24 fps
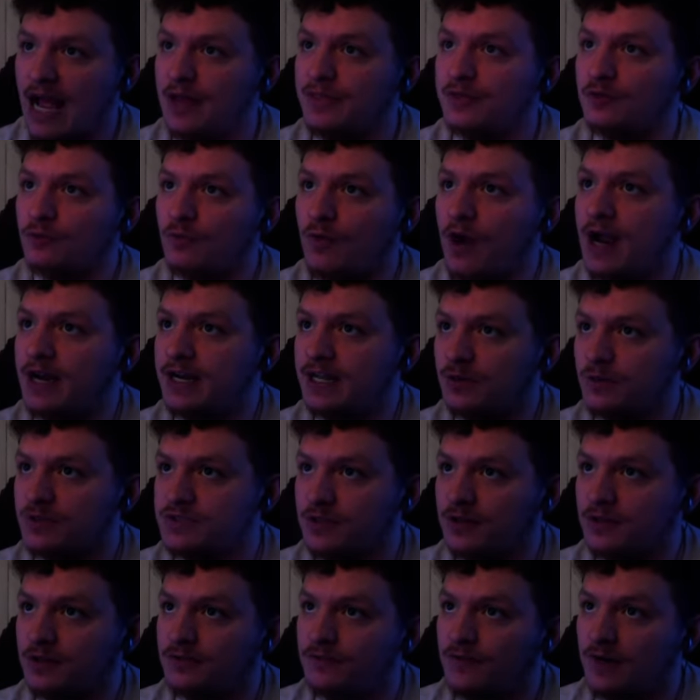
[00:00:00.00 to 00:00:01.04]
uh, the writing
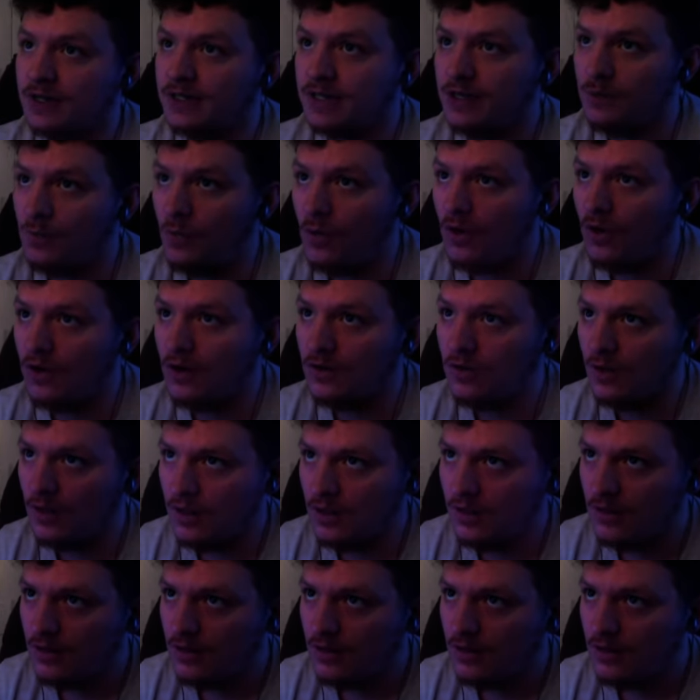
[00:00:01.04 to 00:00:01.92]
was on the fucking wall.